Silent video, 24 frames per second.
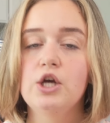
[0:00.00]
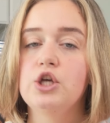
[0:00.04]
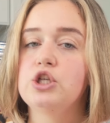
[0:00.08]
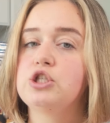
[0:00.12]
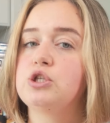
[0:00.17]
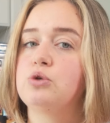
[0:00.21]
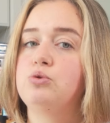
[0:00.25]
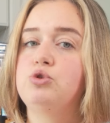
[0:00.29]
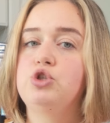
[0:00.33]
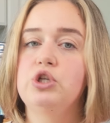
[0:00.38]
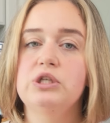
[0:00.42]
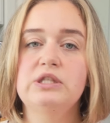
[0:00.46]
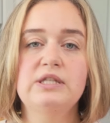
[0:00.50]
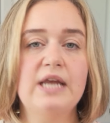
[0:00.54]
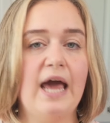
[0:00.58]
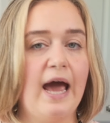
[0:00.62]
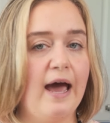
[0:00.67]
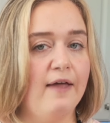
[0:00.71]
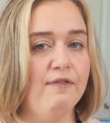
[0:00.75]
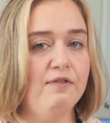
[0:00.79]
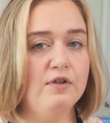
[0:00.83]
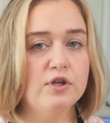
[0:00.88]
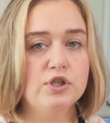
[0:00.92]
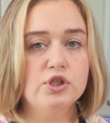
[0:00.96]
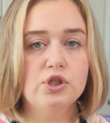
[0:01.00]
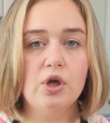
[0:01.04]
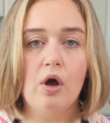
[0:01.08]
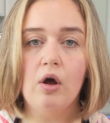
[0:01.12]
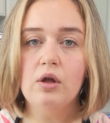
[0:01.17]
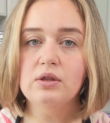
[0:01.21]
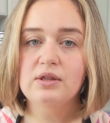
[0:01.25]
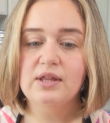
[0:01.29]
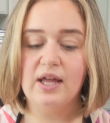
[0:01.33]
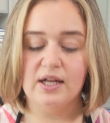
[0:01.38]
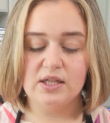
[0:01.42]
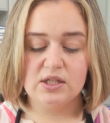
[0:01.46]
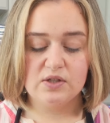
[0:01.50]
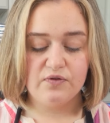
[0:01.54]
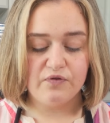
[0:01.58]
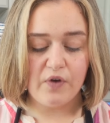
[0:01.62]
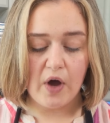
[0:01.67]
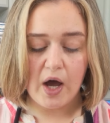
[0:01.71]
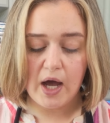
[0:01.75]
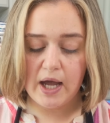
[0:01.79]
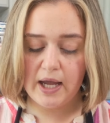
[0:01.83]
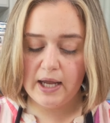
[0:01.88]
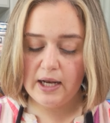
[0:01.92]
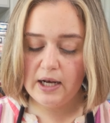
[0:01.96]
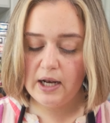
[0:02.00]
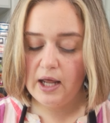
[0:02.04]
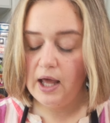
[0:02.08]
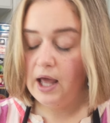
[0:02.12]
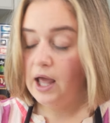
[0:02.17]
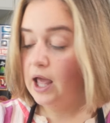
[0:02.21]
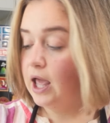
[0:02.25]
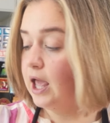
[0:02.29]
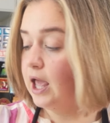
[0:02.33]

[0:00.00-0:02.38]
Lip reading: So just add the salt, that's fine.